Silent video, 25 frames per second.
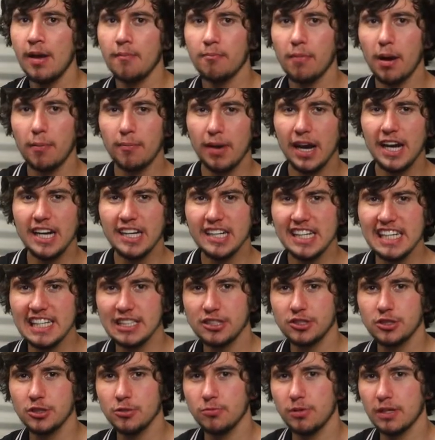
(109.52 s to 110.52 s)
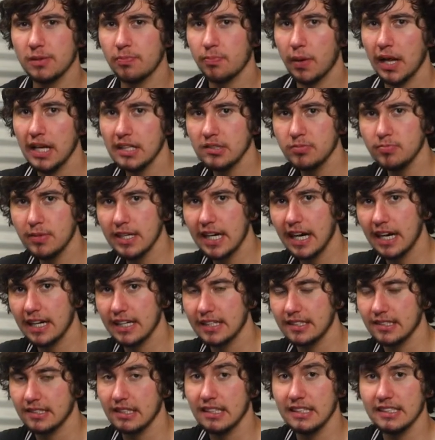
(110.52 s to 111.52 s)
My main issue with plasma
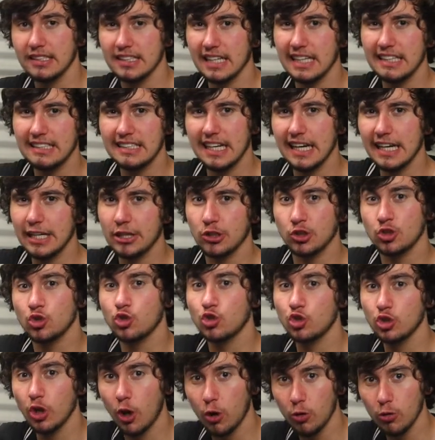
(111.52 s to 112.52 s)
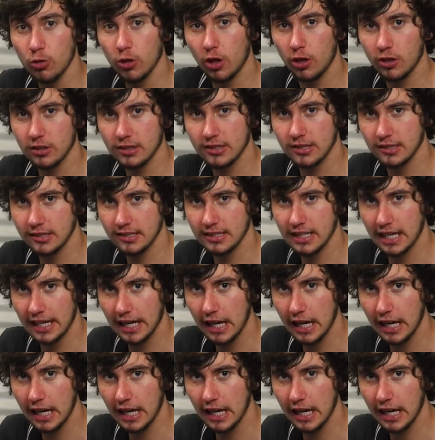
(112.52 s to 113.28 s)
cutters is they take so long to set